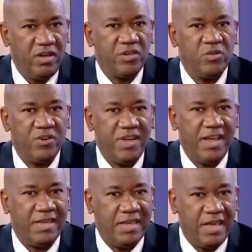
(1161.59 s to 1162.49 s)
is
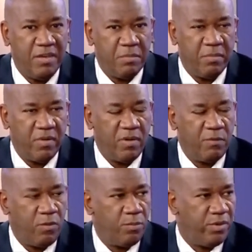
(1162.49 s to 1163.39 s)
not a game
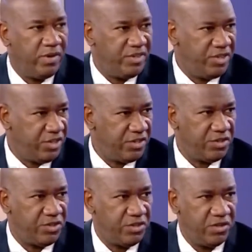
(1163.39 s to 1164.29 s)
for
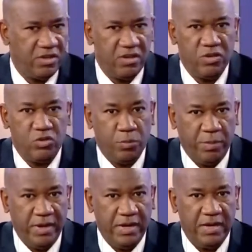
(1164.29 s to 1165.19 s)
politicians to
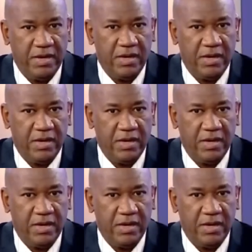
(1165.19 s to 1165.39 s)
play.